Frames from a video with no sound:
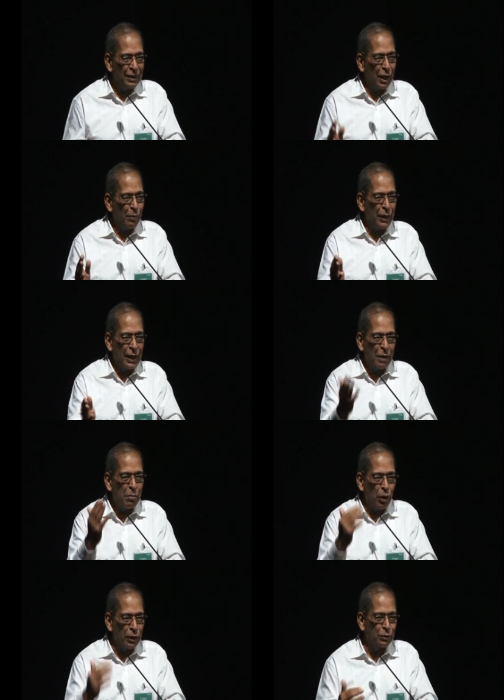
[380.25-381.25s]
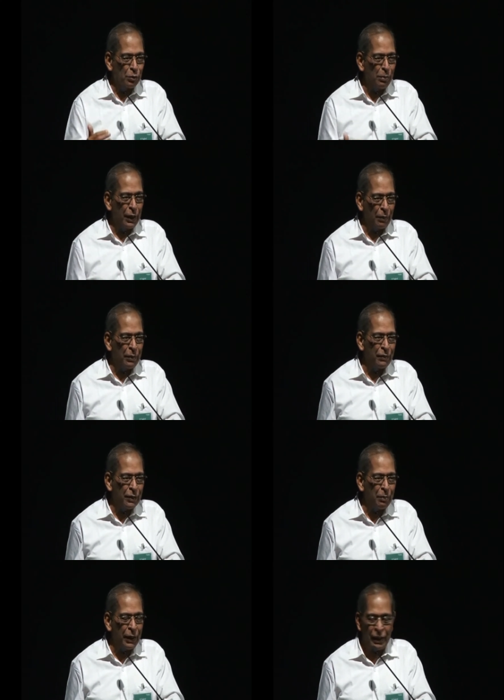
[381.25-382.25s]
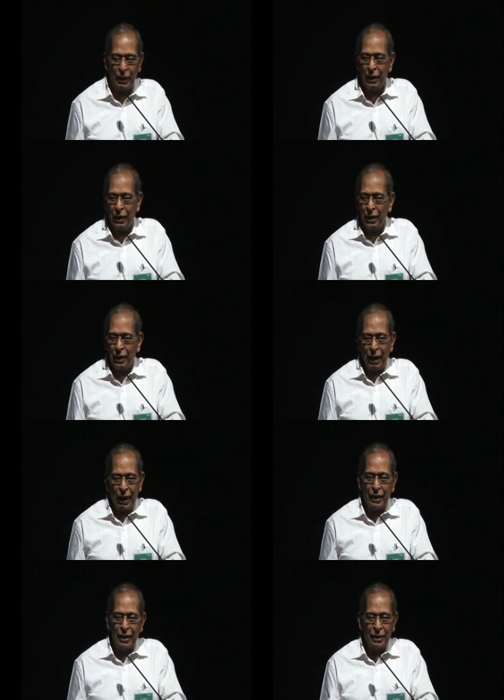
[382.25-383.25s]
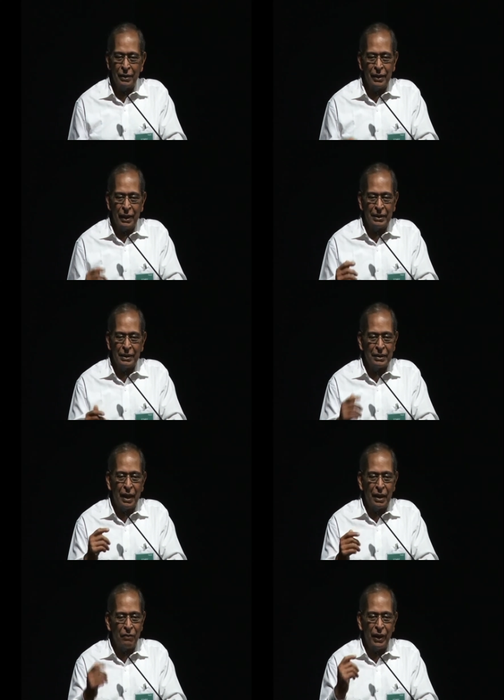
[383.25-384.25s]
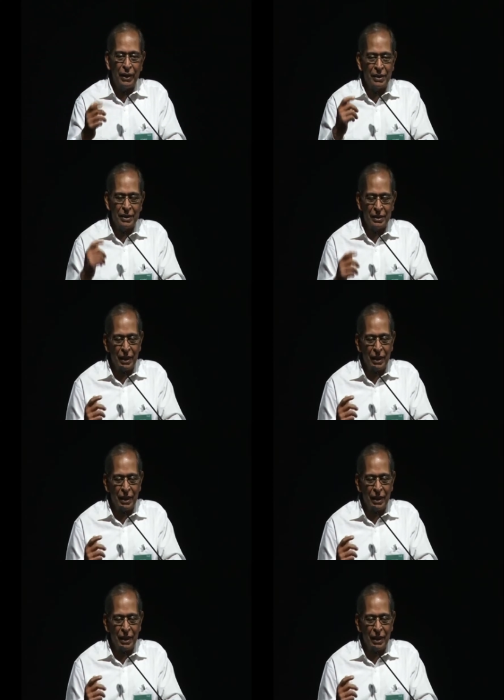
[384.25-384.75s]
There'll be young boys who will be coming with me, and uh, they just can't wait.